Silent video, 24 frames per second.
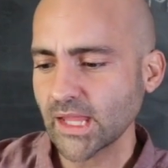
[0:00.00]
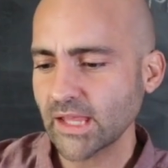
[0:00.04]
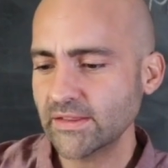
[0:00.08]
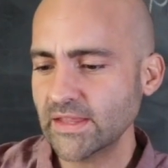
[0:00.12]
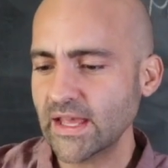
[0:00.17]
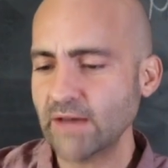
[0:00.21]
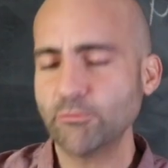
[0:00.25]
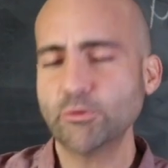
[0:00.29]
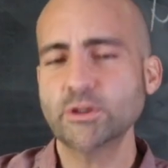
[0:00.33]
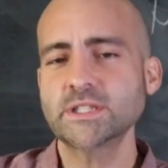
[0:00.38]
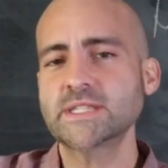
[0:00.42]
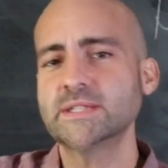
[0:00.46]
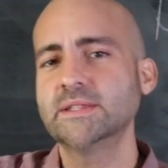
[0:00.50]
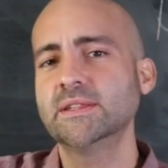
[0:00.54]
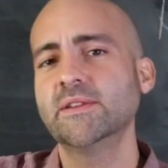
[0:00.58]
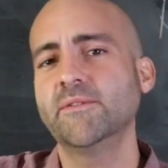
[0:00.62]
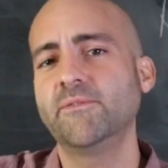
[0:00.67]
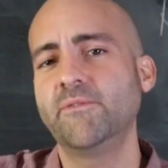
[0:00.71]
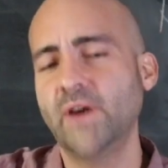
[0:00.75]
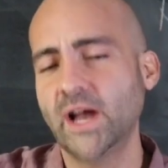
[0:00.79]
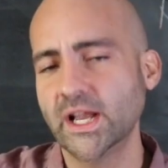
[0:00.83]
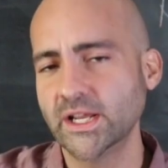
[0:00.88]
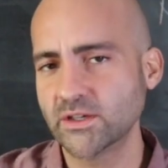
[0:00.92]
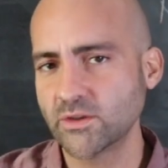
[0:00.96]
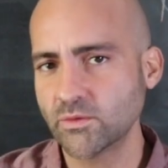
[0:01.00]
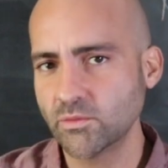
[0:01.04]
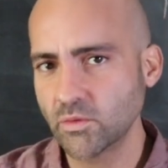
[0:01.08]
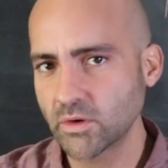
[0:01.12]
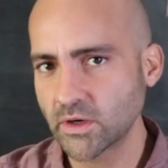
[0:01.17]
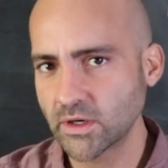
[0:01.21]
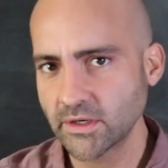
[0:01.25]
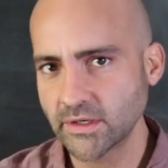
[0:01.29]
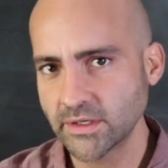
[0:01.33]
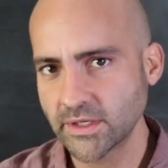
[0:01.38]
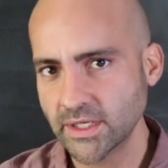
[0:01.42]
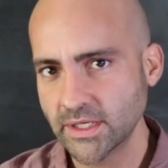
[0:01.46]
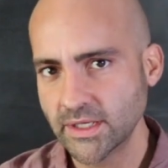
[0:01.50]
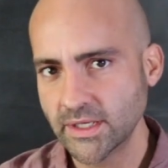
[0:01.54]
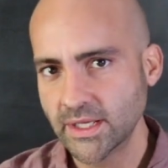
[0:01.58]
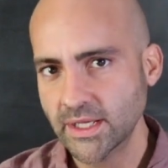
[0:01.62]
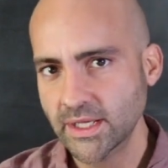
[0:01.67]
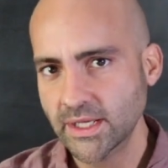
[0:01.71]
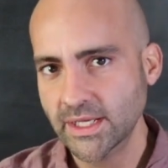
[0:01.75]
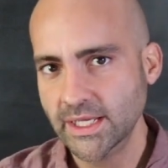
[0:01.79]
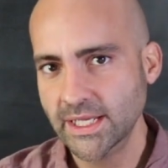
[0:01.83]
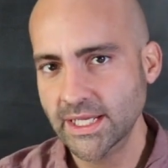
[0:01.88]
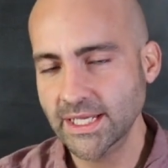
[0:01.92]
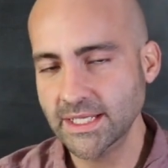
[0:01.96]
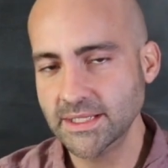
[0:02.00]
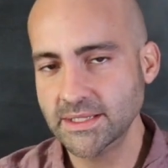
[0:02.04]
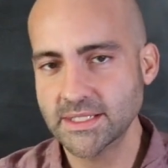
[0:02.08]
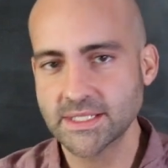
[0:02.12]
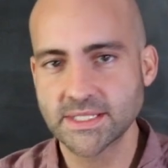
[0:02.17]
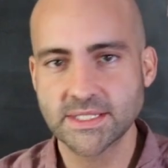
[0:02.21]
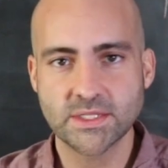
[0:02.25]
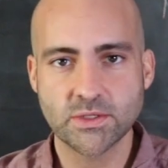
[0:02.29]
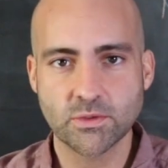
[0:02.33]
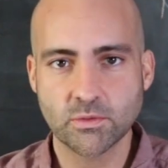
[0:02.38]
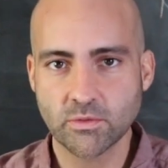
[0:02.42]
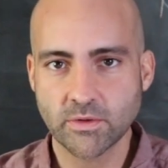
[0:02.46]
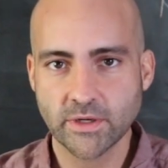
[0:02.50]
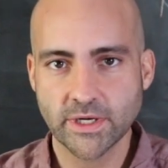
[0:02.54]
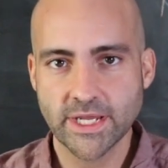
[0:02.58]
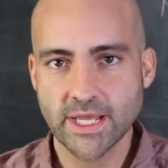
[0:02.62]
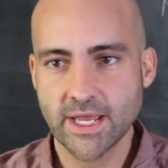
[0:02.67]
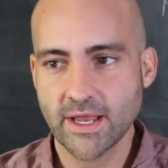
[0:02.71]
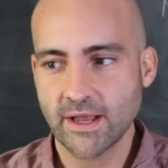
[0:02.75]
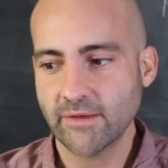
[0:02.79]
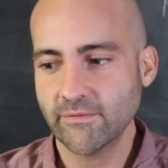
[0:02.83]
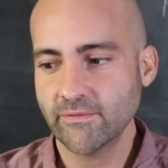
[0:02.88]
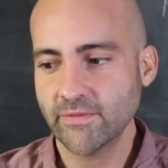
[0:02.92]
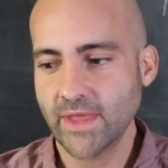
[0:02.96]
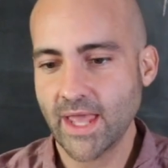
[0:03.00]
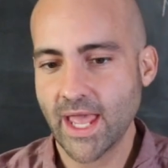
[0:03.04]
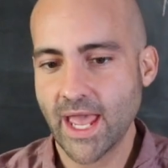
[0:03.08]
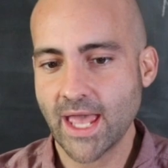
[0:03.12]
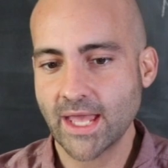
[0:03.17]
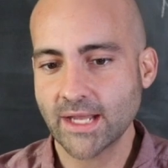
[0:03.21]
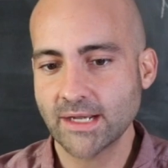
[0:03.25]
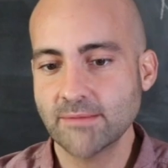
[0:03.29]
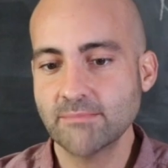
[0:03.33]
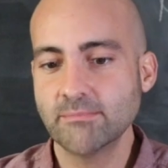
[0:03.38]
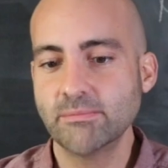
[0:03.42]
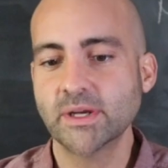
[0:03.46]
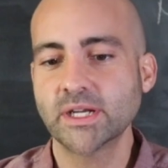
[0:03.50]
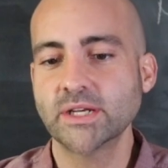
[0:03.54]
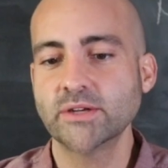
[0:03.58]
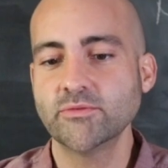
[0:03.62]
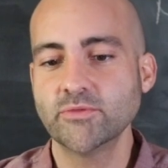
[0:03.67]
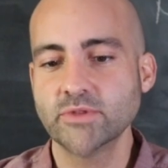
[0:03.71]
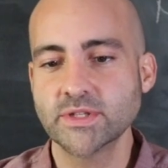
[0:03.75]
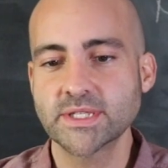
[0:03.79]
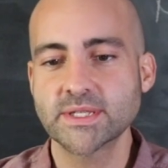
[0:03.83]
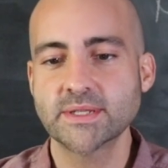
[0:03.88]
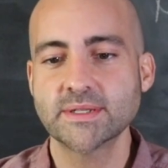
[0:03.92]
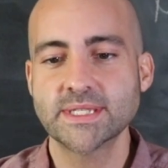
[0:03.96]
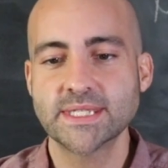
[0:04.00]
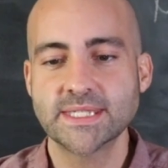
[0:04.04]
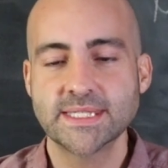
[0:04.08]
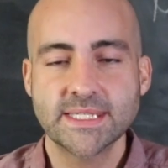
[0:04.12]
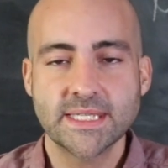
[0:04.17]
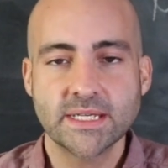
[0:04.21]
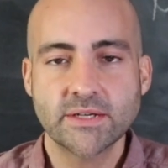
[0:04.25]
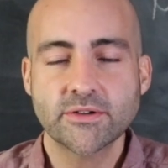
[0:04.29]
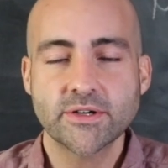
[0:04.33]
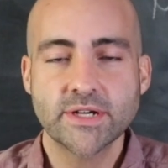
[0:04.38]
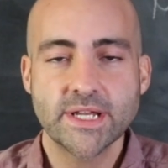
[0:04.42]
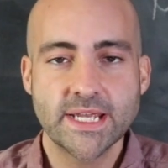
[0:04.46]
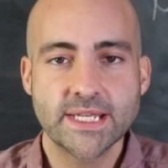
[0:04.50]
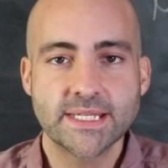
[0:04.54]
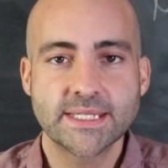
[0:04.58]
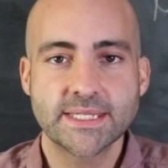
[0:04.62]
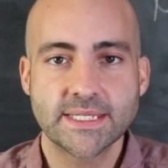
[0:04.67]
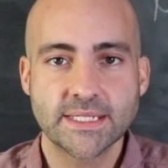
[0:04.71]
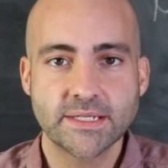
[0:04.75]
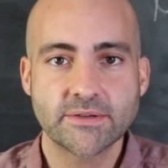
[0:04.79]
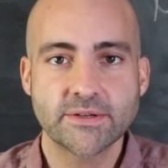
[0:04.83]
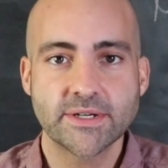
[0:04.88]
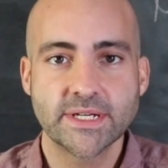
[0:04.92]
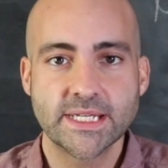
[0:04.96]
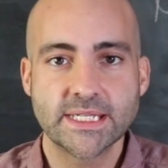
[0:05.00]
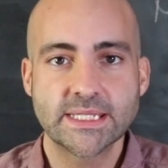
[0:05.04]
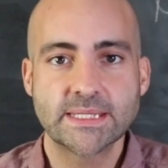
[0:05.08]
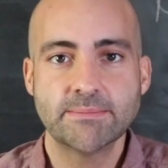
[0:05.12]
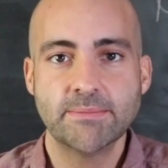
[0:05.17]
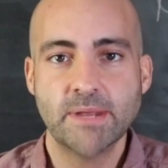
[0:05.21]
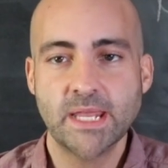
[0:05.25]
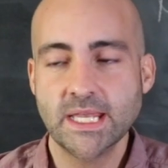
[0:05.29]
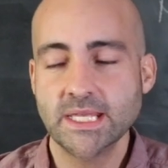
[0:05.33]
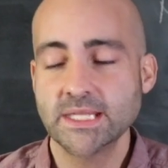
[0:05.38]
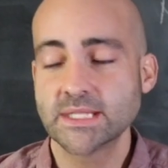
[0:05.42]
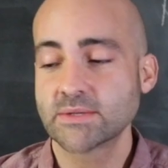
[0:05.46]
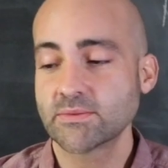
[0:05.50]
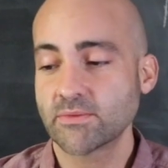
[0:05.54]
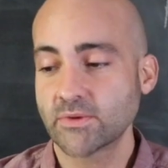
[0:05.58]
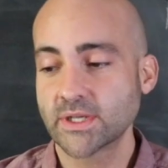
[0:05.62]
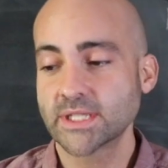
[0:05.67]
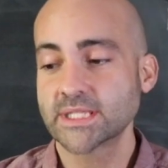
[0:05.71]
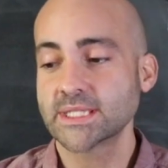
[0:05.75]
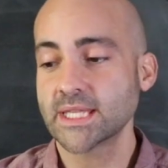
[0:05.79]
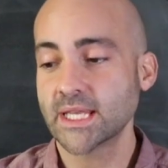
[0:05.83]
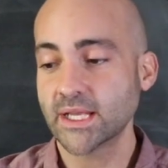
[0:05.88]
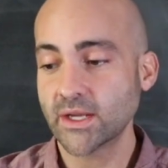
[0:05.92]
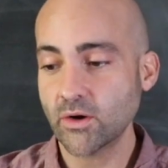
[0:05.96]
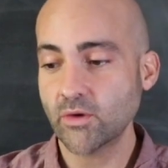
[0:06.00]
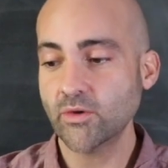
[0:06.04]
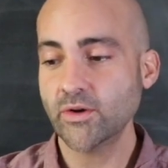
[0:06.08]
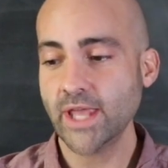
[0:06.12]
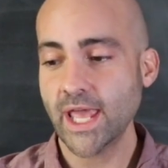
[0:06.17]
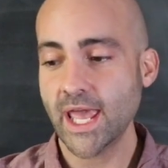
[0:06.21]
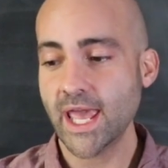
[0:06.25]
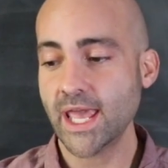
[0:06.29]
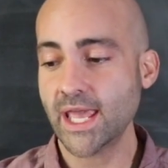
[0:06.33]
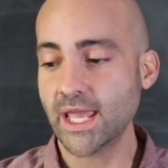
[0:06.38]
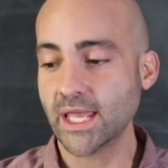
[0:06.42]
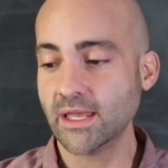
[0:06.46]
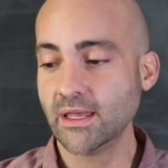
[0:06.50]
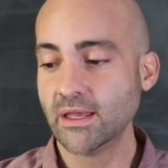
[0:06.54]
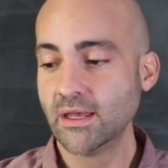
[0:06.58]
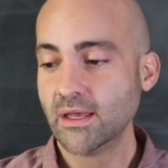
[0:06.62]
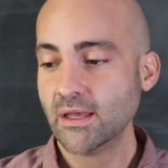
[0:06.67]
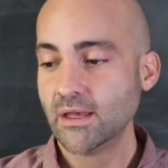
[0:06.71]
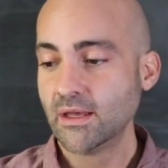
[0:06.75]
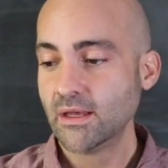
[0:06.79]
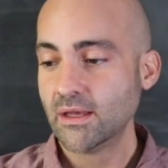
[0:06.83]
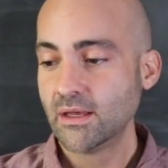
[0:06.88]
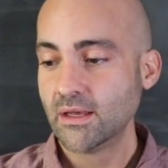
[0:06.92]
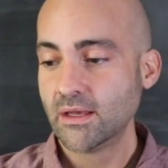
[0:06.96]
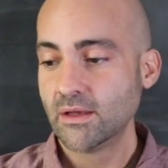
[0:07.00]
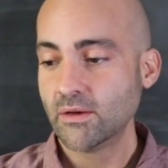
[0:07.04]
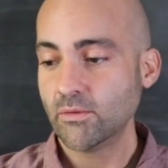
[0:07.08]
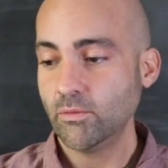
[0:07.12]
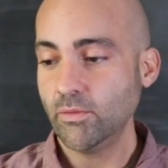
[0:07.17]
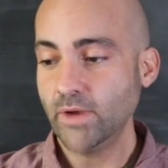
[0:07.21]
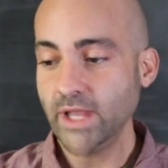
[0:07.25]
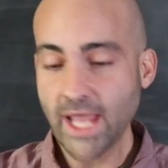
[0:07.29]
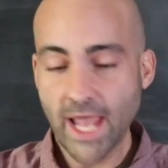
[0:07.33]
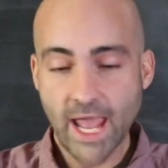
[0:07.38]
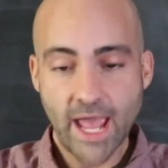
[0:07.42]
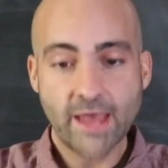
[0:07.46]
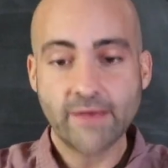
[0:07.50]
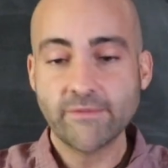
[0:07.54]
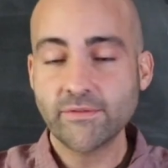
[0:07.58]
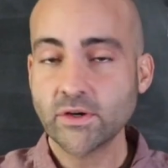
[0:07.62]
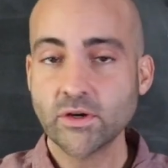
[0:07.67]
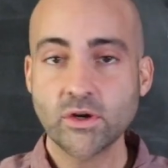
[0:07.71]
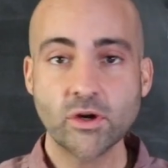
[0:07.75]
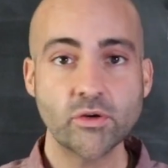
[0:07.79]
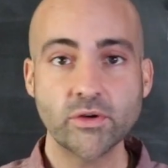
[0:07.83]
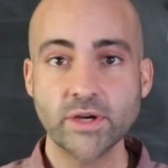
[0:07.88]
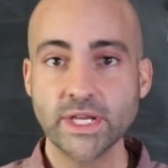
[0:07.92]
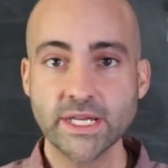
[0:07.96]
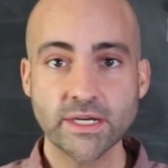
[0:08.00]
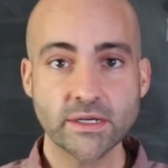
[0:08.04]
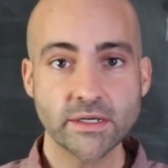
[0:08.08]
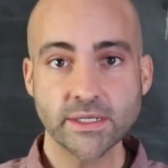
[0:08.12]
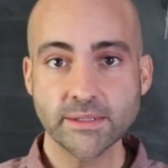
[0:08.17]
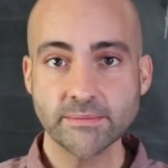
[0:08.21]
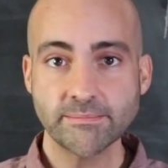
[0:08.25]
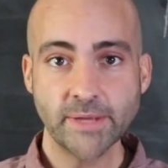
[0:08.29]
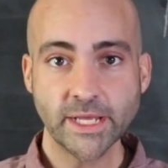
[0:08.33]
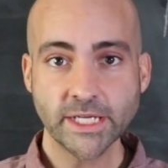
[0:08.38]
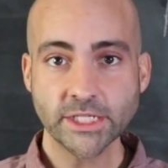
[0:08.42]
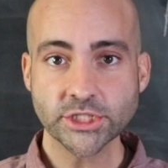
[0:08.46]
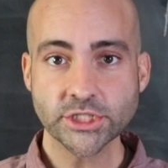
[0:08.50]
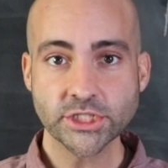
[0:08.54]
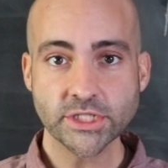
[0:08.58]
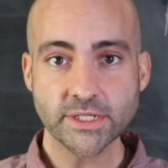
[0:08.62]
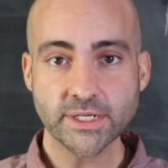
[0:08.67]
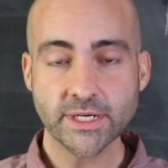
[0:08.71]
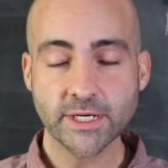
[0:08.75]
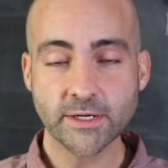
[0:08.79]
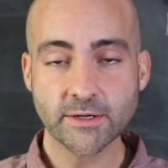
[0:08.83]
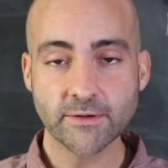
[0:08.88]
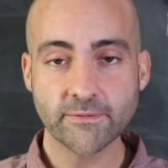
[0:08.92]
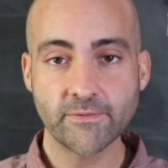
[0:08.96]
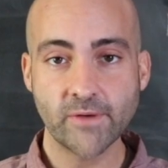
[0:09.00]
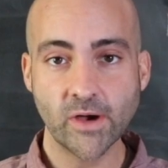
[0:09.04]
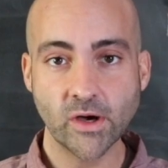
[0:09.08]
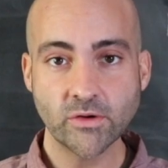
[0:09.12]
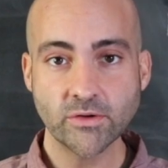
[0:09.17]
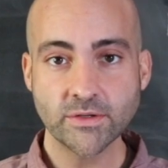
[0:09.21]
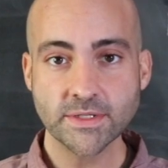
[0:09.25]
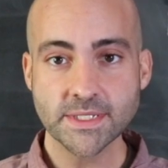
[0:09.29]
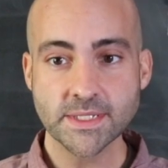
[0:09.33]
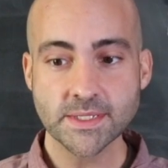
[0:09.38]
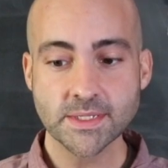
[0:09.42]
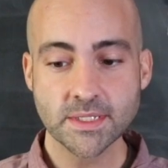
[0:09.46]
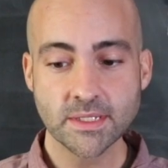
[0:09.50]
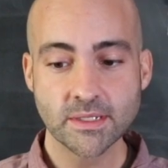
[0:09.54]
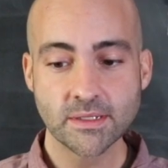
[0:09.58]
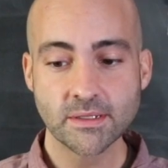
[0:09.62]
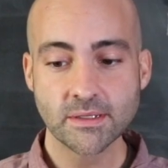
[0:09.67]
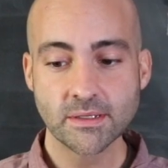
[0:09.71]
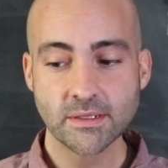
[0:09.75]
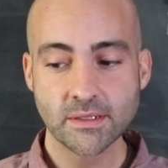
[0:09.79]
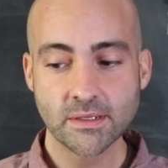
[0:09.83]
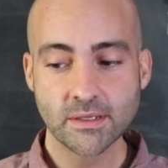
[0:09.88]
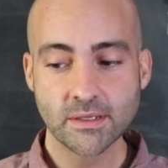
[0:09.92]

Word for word: That wasn't the final word in the story of the atom, but it was a serious, serious piece where it's like, okay, we have a coherent picture here, folks.